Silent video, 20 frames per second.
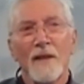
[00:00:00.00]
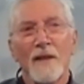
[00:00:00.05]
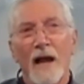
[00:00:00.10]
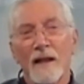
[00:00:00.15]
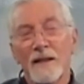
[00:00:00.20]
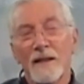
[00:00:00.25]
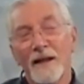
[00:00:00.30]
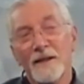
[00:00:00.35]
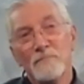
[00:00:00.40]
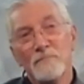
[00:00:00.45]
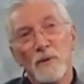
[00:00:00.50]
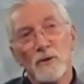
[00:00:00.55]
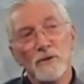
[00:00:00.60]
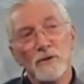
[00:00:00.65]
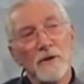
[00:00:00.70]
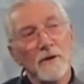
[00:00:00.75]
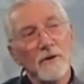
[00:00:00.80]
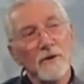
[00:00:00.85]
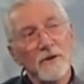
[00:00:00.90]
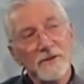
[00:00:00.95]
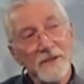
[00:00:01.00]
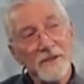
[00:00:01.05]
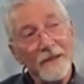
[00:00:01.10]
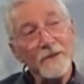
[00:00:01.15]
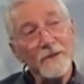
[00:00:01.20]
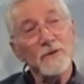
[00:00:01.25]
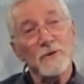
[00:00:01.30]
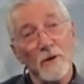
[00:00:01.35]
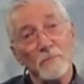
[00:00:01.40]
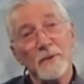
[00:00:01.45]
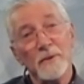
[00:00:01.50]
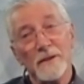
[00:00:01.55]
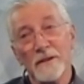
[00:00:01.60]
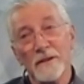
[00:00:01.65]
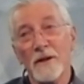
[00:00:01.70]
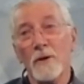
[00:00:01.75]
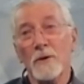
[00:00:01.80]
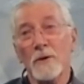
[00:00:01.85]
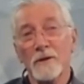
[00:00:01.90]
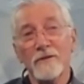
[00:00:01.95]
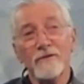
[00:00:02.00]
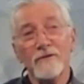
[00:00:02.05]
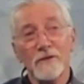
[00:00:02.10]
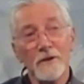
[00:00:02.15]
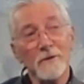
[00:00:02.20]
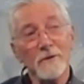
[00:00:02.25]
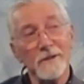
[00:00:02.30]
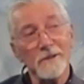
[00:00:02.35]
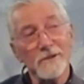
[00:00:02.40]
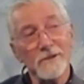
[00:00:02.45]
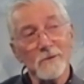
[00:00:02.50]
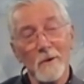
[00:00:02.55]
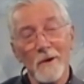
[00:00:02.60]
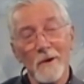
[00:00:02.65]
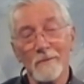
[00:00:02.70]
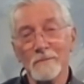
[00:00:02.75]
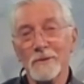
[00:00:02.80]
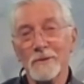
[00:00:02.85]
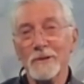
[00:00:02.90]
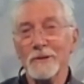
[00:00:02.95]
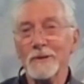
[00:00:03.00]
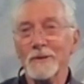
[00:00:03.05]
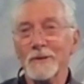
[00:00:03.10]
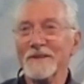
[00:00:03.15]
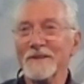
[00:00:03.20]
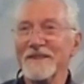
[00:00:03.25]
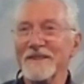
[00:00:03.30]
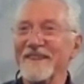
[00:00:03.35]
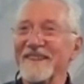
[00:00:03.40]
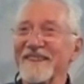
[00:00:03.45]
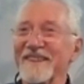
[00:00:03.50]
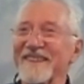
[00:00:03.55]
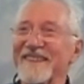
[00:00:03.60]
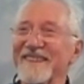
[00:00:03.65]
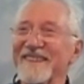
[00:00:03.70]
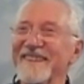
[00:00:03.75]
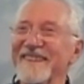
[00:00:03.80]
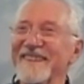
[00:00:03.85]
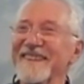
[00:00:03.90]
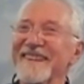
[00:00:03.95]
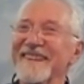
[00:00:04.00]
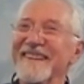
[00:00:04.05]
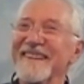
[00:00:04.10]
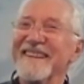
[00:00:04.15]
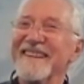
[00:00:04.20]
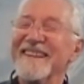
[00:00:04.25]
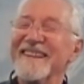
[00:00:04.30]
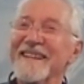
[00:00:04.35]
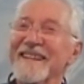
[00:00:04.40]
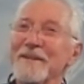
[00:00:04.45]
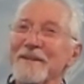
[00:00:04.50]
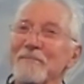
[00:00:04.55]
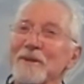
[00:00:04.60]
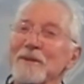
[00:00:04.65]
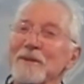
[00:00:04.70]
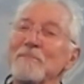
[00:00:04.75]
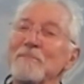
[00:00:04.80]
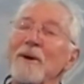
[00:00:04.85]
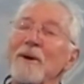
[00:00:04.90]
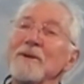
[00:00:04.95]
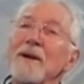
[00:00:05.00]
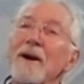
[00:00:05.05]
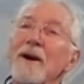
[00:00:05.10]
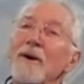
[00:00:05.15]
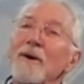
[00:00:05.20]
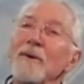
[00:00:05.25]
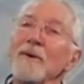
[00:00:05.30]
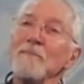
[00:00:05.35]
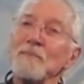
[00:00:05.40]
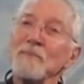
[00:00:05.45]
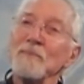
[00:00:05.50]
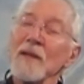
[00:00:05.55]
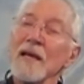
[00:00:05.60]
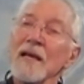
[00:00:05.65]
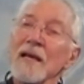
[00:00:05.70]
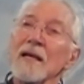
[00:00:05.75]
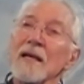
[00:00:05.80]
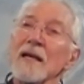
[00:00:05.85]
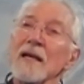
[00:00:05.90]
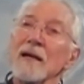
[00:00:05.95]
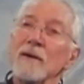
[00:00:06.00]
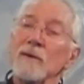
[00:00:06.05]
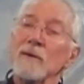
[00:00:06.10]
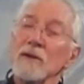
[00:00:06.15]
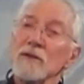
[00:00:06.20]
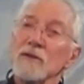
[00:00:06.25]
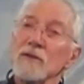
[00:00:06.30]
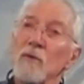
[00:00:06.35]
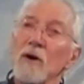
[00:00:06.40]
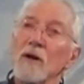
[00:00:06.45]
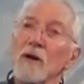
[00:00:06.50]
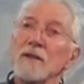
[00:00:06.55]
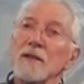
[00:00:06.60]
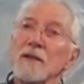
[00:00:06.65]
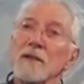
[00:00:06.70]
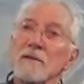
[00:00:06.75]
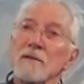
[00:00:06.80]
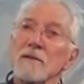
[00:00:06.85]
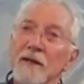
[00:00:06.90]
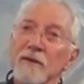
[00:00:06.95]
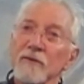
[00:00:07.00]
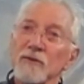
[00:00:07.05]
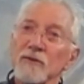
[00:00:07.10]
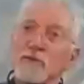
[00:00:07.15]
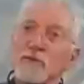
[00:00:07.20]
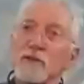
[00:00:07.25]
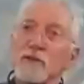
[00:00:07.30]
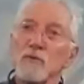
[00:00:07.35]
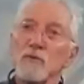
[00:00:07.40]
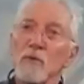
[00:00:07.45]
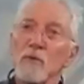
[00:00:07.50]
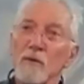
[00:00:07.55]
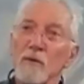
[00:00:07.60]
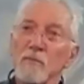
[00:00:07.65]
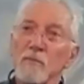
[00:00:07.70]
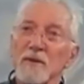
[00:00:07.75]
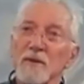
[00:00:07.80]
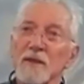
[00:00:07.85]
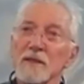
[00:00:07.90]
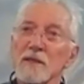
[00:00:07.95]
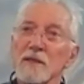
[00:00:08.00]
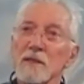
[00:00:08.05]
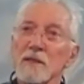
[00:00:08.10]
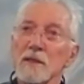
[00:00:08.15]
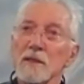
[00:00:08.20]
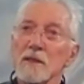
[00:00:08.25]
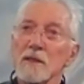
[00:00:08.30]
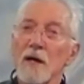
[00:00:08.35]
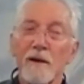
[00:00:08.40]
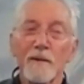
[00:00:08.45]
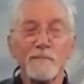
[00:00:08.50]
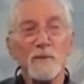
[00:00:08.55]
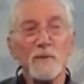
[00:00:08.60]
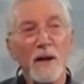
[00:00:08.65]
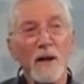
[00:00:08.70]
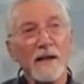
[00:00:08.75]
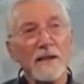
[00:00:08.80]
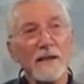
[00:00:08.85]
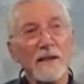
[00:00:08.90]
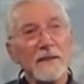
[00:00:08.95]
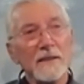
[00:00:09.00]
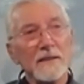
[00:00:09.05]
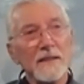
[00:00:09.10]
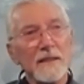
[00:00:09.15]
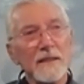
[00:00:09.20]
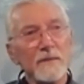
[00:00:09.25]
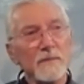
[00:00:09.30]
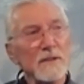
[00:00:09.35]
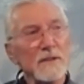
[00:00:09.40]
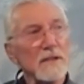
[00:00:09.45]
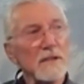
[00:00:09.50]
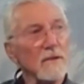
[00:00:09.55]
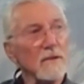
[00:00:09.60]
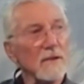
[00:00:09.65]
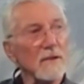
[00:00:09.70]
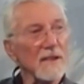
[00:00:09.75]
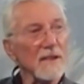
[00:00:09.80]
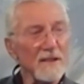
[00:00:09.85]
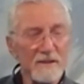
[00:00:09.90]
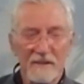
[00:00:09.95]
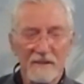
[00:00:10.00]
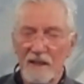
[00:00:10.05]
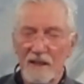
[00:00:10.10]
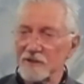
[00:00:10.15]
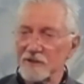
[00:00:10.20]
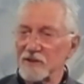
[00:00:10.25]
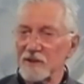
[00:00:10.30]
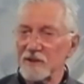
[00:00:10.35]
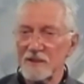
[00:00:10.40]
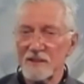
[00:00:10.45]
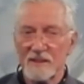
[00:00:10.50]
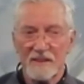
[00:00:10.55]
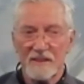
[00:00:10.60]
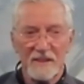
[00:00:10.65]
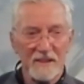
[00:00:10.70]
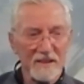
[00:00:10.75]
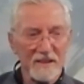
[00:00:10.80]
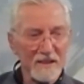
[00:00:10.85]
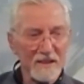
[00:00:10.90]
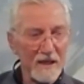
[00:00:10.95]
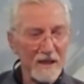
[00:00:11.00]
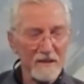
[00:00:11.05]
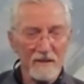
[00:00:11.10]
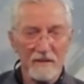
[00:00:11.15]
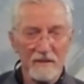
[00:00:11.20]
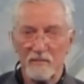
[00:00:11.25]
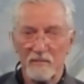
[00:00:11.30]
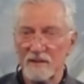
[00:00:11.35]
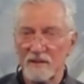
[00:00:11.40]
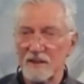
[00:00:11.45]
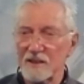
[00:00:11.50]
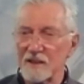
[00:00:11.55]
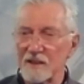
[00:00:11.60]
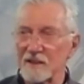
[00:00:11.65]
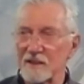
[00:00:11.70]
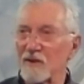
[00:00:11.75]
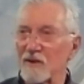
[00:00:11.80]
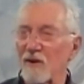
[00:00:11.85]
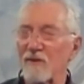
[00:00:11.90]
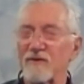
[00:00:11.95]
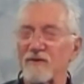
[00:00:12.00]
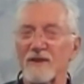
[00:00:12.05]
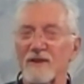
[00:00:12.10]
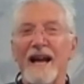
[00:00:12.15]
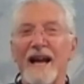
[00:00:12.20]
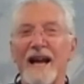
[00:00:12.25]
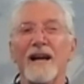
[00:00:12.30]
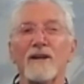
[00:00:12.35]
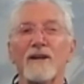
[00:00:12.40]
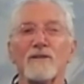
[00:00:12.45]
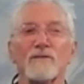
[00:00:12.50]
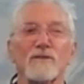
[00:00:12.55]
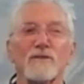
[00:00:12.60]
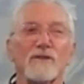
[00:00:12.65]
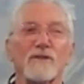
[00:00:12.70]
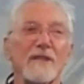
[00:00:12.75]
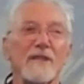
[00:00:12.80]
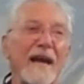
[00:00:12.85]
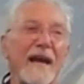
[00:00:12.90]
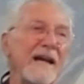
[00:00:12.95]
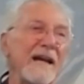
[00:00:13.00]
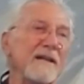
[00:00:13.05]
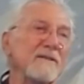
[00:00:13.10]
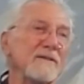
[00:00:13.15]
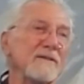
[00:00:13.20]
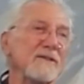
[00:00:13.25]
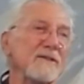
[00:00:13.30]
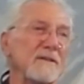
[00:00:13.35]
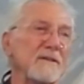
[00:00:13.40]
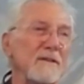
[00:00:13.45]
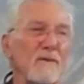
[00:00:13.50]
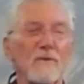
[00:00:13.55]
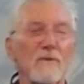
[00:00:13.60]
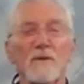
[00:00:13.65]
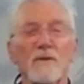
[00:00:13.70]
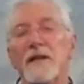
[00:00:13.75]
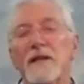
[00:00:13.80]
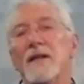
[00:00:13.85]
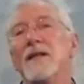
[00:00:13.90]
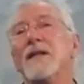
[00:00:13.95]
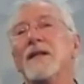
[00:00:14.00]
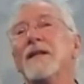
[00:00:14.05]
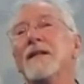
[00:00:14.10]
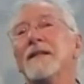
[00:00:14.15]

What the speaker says: I like Pogo because I grew up in the Okefenokee swamp too. But Pogo was walking around through the swamp with his little comrade, and he was going, oh gosh, this is just terrible. This is awful. Ouch, ouch, boy.